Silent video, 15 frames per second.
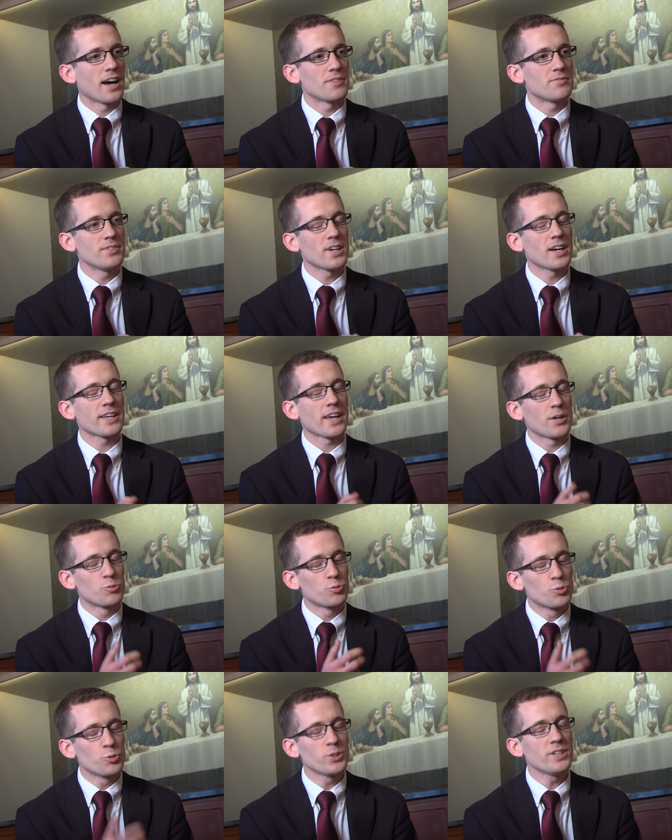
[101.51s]
I feel like I
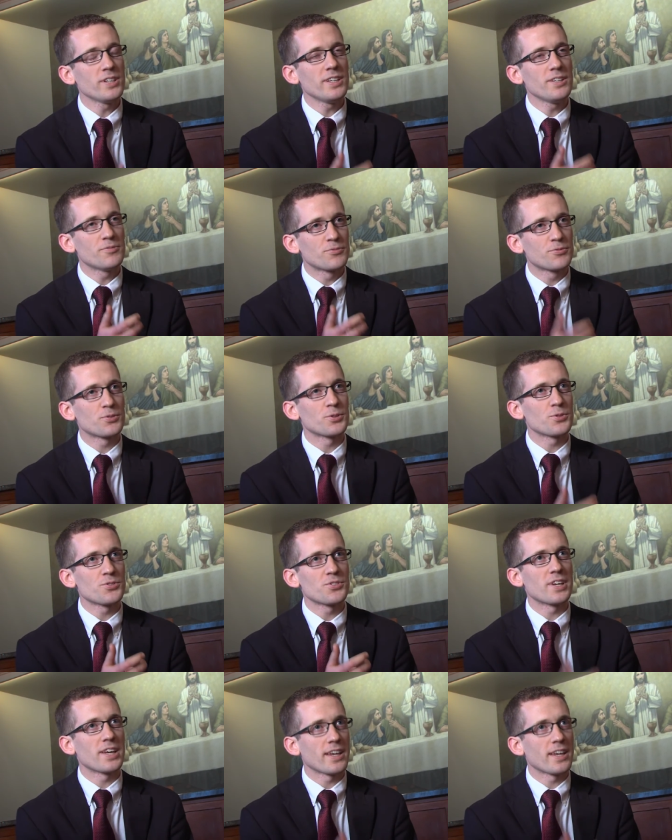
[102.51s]
really first